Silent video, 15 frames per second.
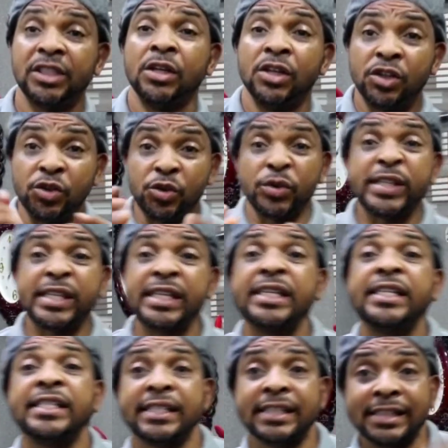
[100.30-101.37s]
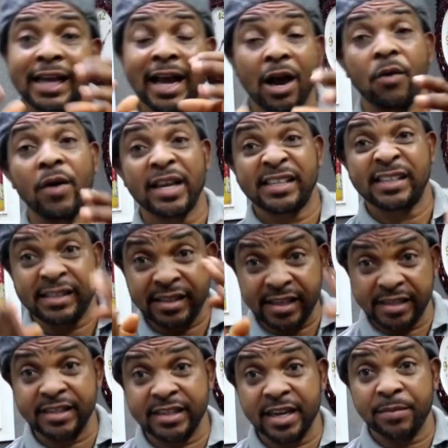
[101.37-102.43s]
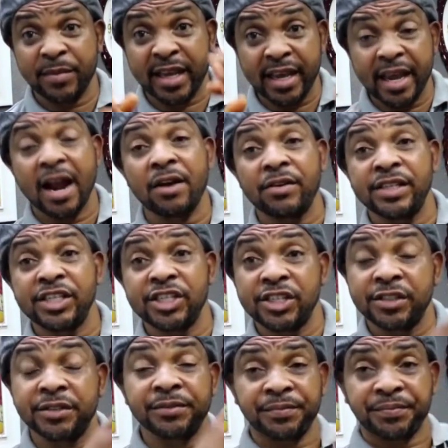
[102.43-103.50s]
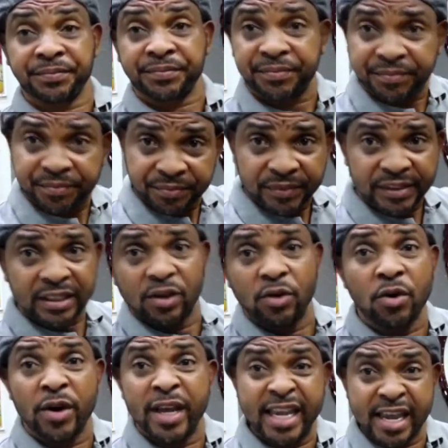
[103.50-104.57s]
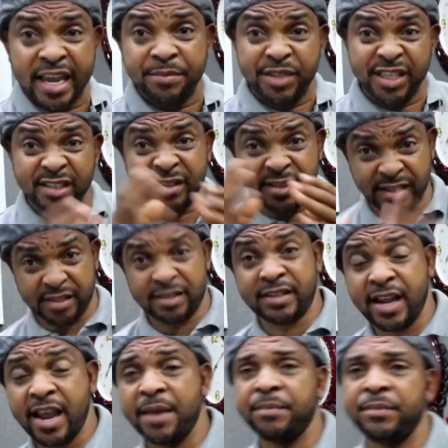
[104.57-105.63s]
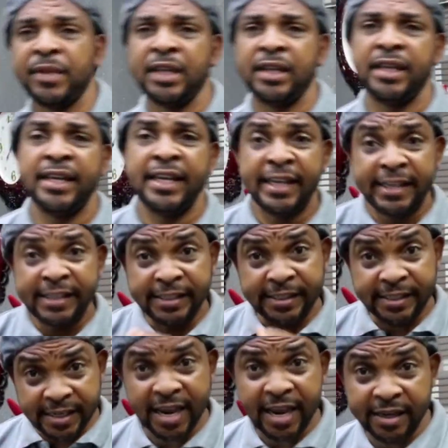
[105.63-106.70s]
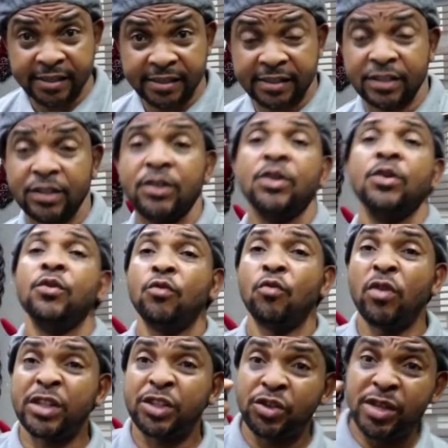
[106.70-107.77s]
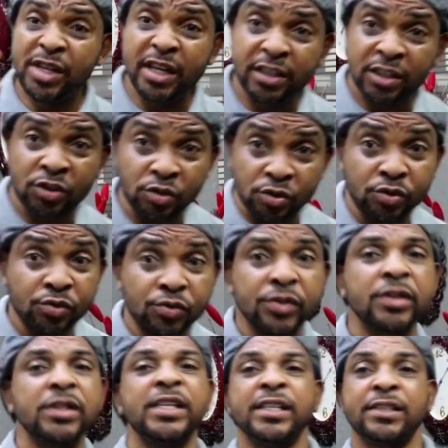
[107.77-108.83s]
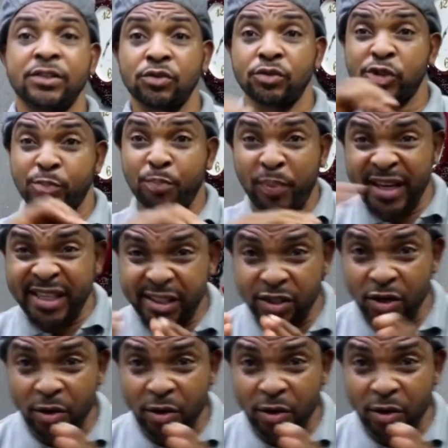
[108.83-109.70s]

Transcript: using our system, KRD or AMD system. Yes, what you need to do is to split your